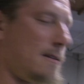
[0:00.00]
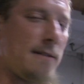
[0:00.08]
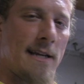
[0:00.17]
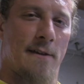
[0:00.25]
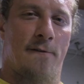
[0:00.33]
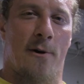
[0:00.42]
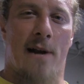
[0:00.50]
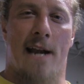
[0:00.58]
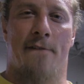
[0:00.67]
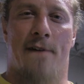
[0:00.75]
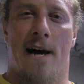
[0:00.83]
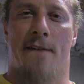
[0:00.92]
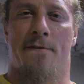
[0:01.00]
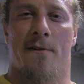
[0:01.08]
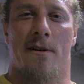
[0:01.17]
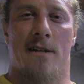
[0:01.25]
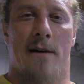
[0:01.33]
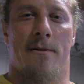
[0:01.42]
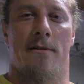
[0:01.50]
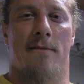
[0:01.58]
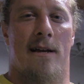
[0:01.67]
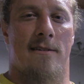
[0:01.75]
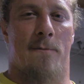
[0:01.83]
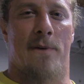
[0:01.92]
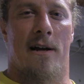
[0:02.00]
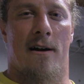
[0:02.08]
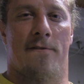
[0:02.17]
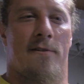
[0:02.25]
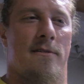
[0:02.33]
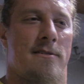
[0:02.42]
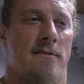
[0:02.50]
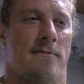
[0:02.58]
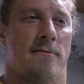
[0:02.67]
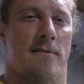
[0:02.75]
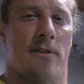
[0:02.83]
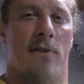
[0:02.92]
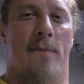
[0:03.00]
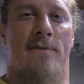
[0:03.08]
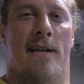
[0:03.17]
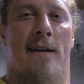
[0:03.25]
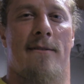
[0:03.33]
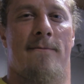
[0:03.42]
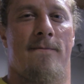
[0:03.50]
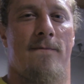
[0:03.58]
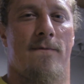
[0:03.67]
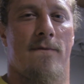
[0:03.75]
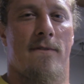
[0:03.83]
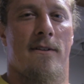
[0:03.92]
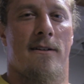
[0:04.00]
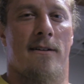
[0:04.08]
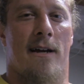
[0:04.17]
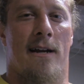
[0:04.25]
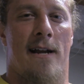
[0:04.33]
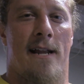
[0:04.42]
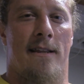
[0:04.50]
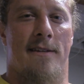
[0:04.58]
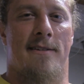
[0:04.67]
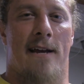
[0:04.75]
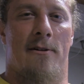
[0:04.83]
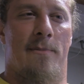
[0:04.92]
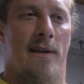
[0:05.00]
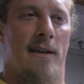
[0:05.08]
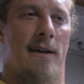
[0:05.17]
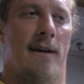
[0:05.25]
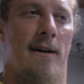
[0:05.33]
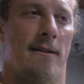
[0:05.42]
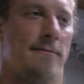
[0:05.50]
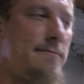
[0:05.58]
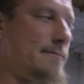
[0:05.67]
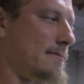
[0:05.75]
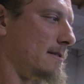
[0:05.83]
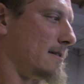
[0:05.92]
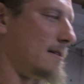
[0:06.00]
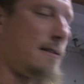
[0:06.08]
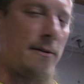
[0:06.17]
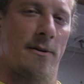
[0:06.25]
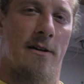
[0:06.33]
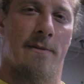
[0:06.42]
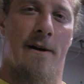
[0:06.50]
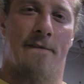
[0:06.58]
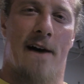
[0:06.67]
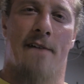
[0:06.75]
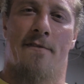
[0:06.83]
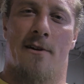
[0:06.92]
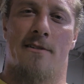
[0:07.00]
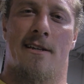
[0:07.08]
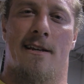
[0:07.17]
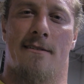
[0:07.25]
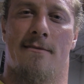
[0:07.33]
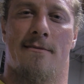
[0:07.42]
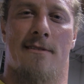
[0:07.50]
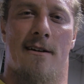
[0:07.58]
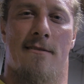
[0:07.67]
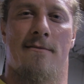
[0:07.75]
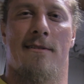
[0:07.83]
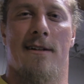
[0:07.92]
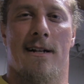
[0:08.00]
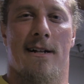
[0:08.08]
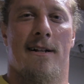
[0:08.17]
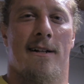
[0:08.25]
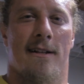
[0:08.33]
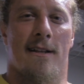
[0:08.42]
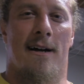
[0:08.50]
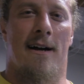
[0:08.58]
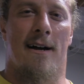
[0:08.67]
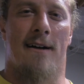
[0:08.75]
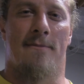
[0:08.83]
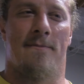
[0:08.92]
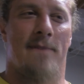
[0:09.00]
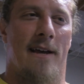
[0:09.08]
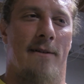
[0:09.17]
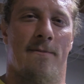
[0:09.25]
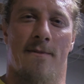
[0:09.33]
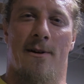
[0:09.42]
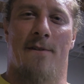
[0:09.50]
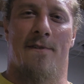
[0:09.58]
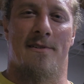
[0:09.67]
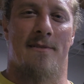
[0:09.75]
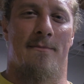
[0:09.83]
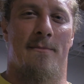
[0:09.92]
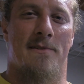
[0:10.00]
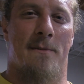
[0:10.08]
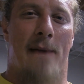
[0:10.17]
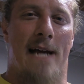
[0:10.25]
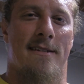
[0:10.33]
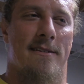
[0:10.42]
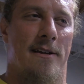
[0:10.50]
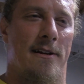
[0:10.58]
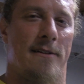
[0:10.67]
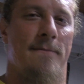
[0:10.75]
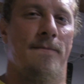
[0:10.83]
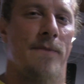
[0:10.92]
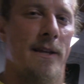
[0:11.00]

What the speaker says: hit the 495 for a double as a PR for a two rep set, and then this set will be about 513. So yeah, going for some maxes here.